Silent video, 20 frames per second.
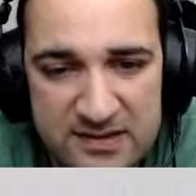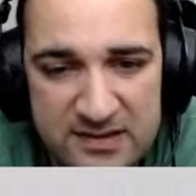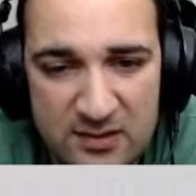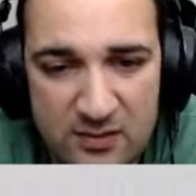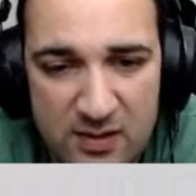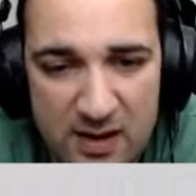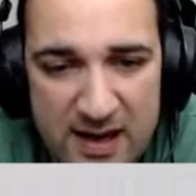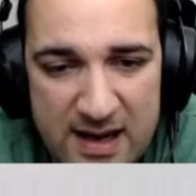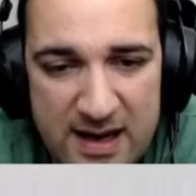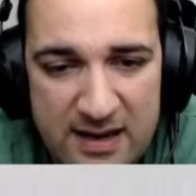So
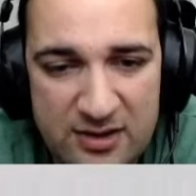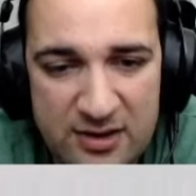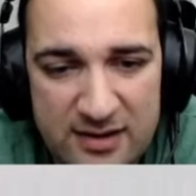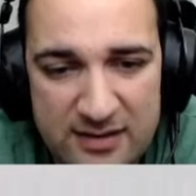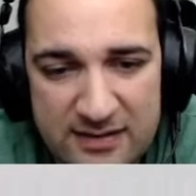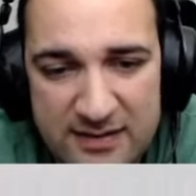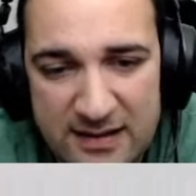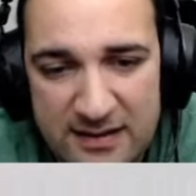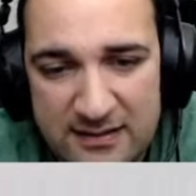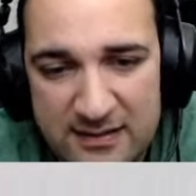I actually
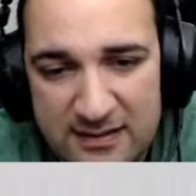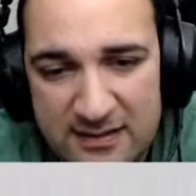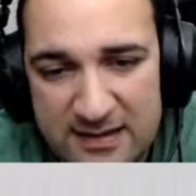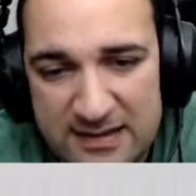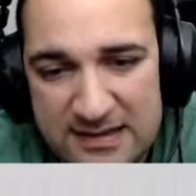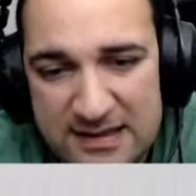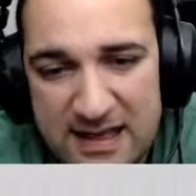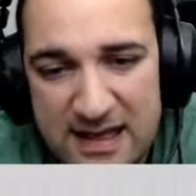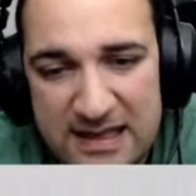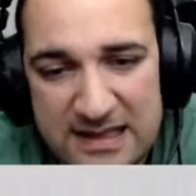think that
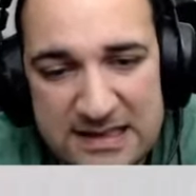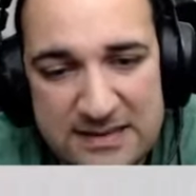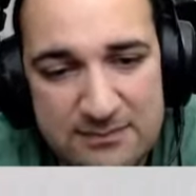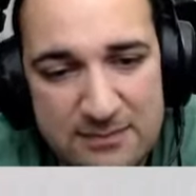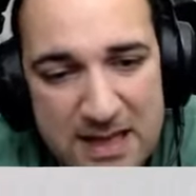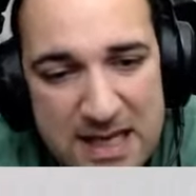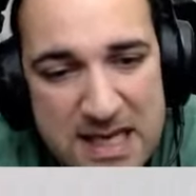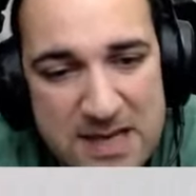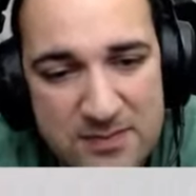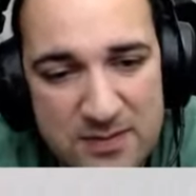this case
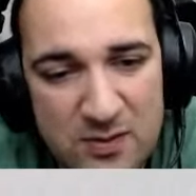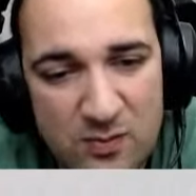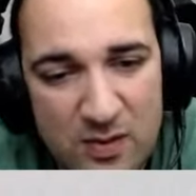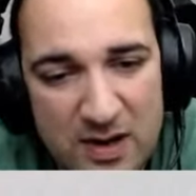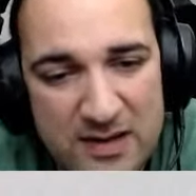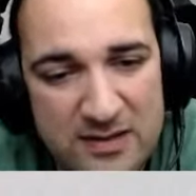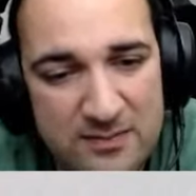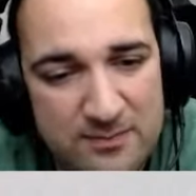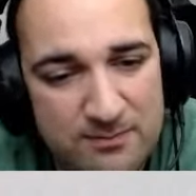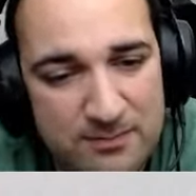may be
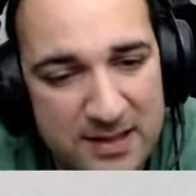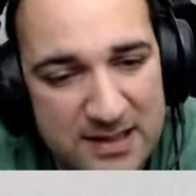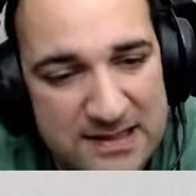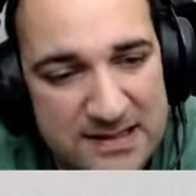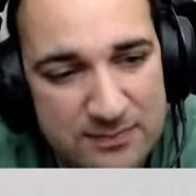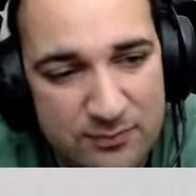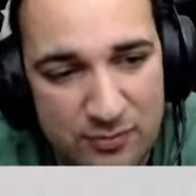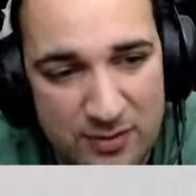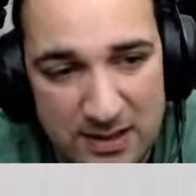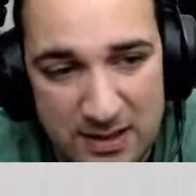where the
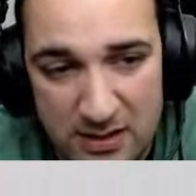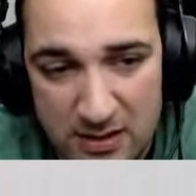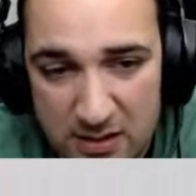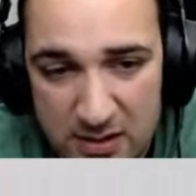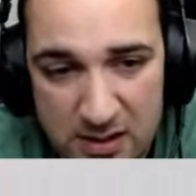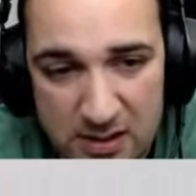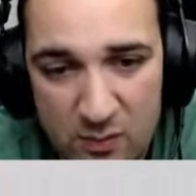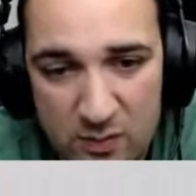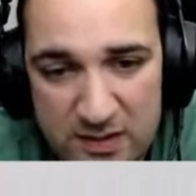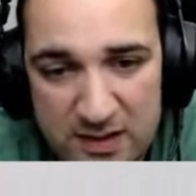
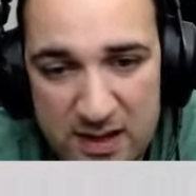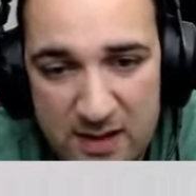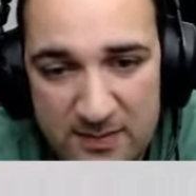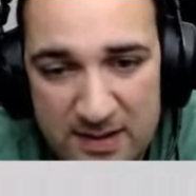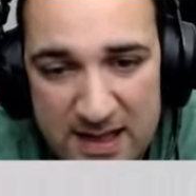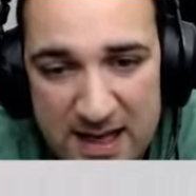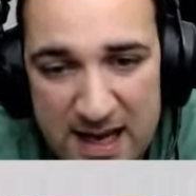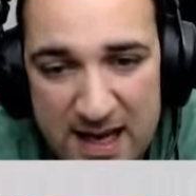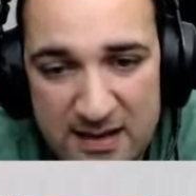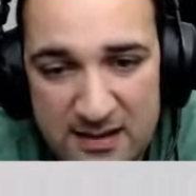Blitzbringer would come
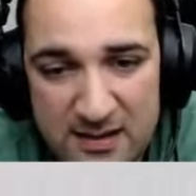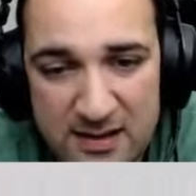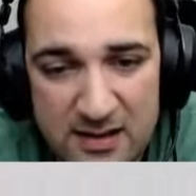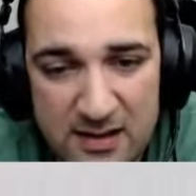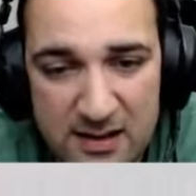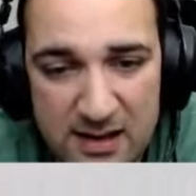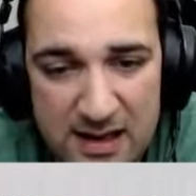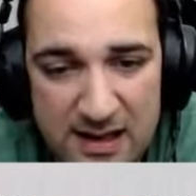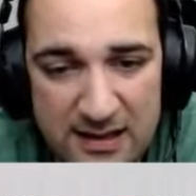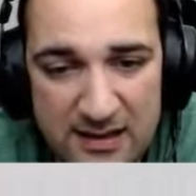in
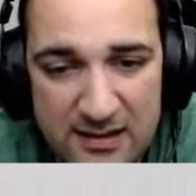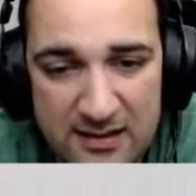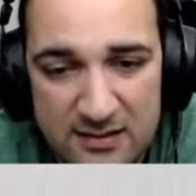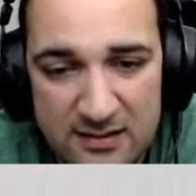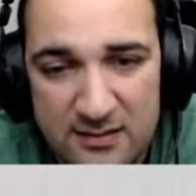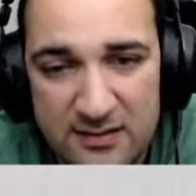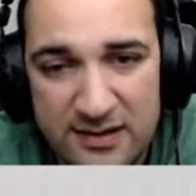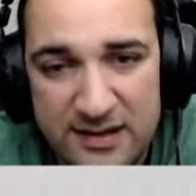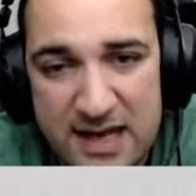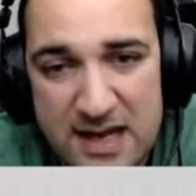handy. It
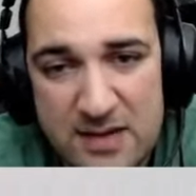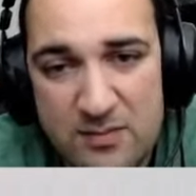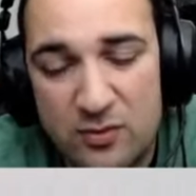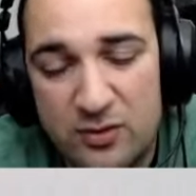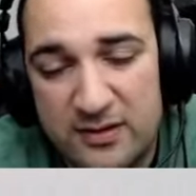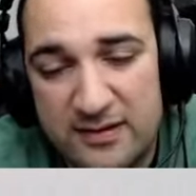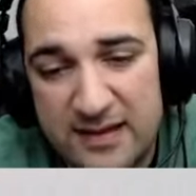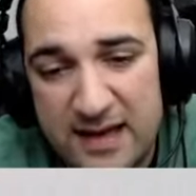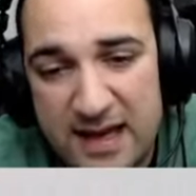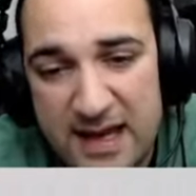can get
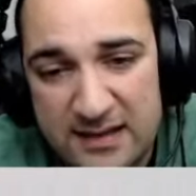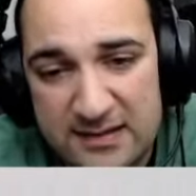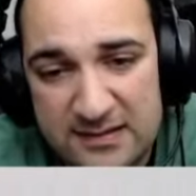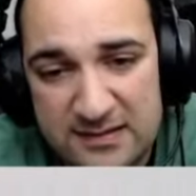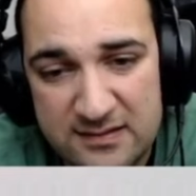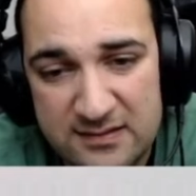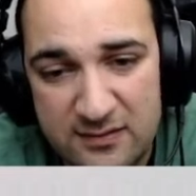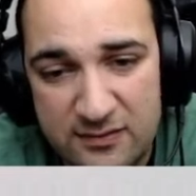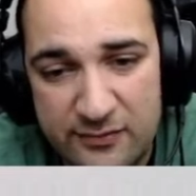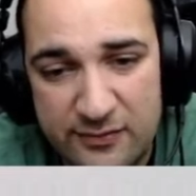more
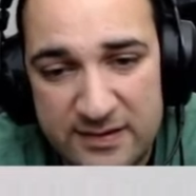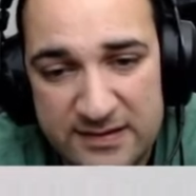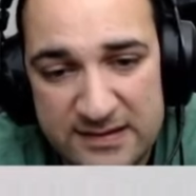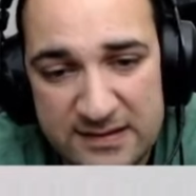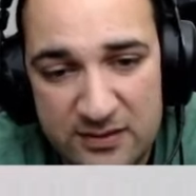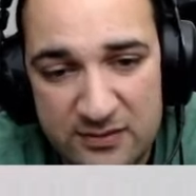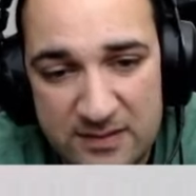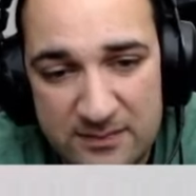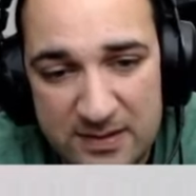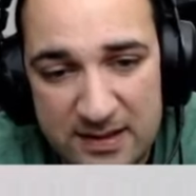attacks through its
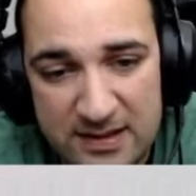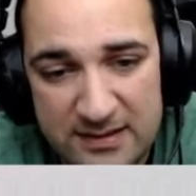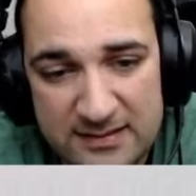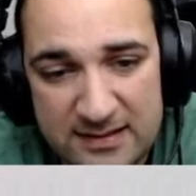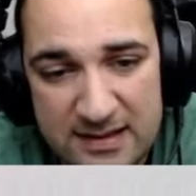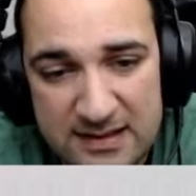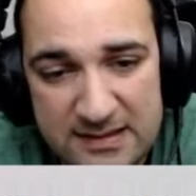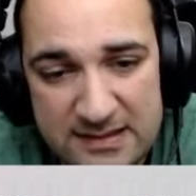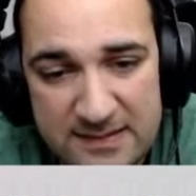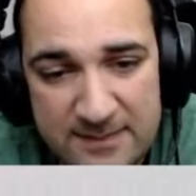own
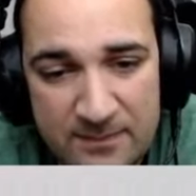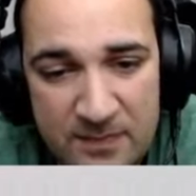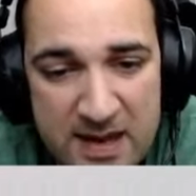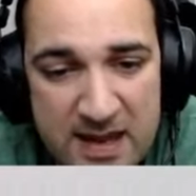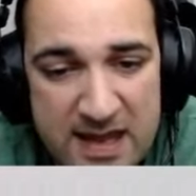abilities.